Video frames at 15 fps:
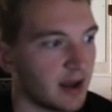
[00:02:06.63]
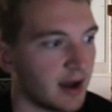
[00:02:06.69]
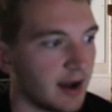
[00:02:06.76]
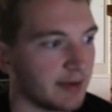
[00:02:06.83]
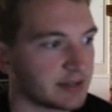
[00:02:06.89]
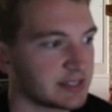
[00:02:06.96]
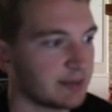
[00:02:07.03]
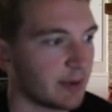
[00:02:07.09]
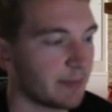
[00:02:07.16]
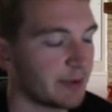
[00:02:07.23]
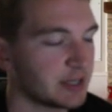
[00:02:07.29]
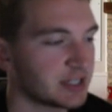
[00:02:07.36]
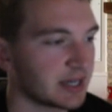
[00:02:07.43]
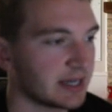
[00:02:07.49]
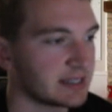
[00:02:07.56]
Uh, see, my
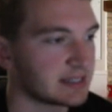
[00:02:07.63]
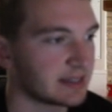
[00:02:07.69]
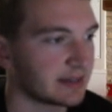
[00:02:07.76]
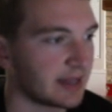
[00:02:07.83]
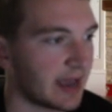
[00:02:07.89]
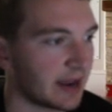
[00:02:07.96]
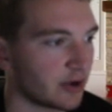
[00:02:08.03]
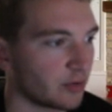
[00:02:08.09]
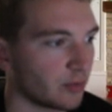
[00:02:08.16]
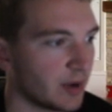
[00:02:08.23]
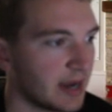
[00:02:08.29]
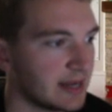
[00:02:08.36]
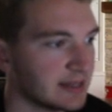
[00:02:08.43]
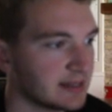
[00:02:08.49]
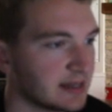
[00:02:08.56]
pitching isn't that
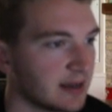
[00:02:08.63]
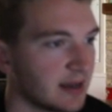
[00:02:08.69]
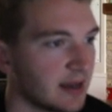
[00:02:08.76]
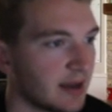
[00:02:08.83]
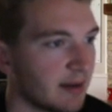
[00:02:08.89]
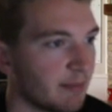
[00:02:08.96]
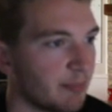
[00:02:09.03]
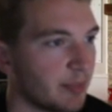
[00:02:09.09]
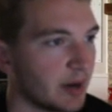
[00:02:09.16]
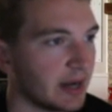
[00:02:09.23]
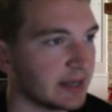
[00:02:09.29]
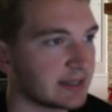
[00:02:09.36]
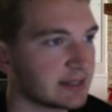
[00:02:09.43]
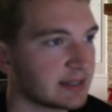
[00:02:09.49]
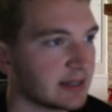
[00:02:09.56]
great,
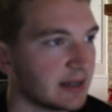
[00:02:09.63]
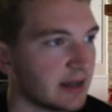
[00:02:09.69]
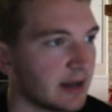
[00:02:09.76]
but